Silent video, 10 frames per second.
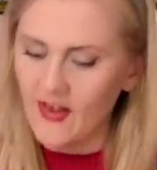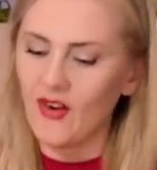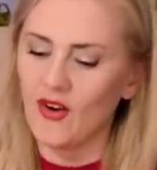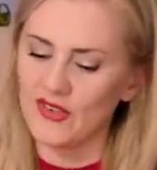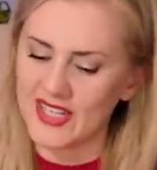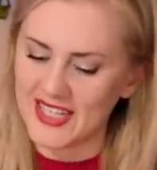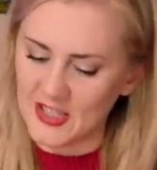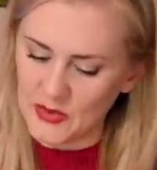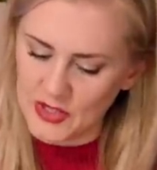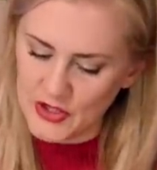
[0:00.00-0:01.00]
Oh, right
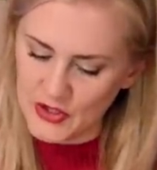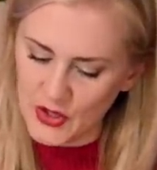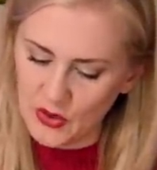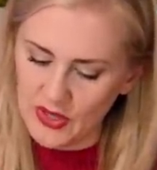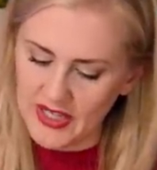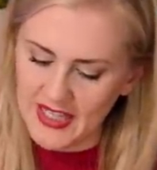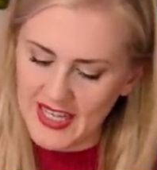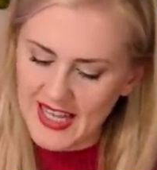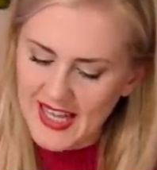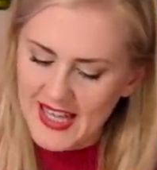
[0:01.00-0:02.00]
here with Joey
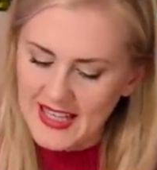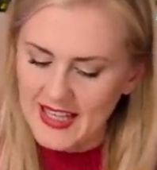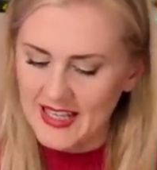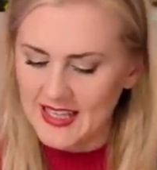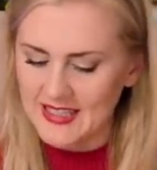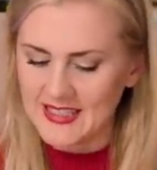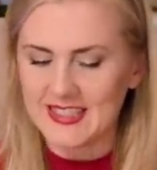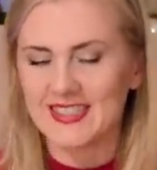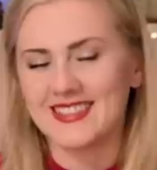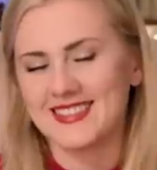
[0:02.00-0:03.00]

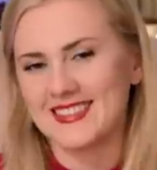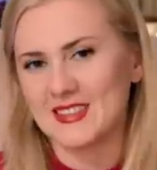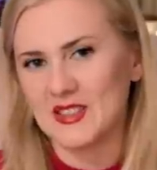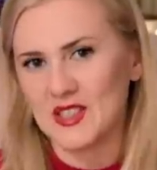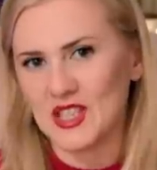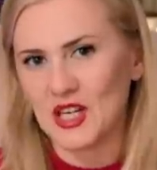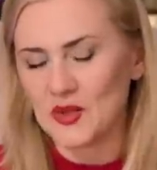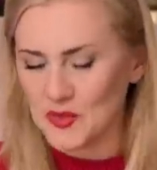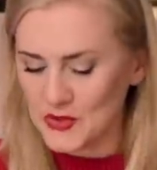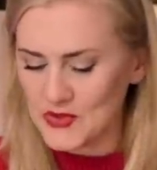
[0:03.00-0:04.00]
and uh,
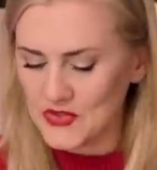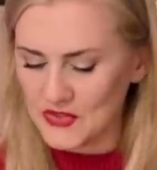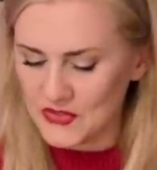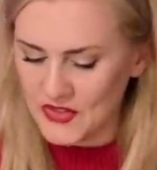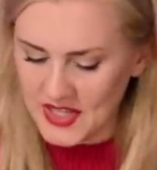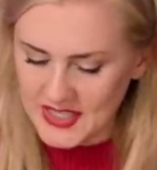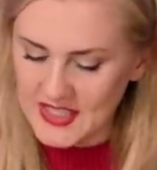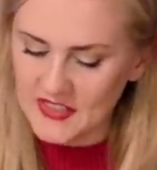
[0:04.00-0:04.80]
our beautiful friend